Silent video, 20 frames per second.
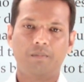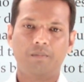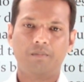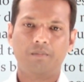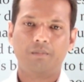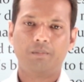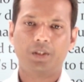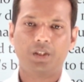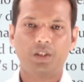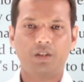
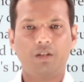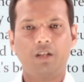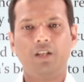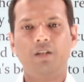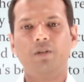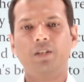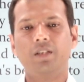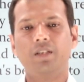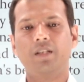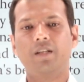particularly
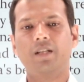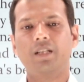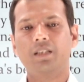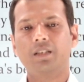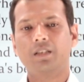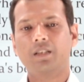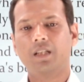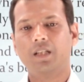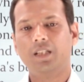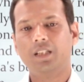when there are
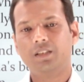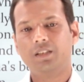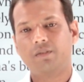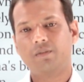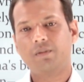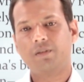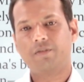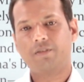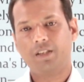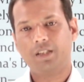colleagues from
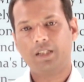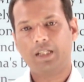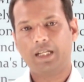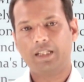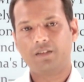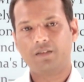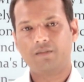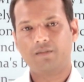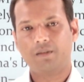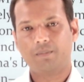different
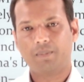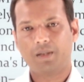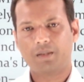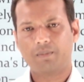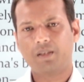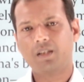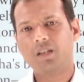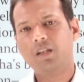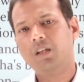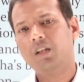kinds of
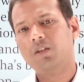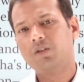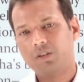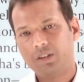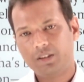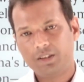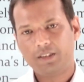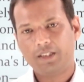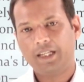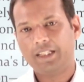departments. So
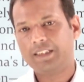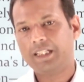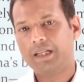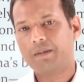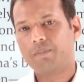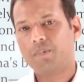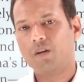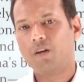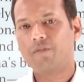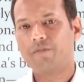this is an
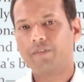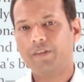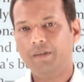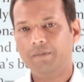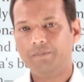example of an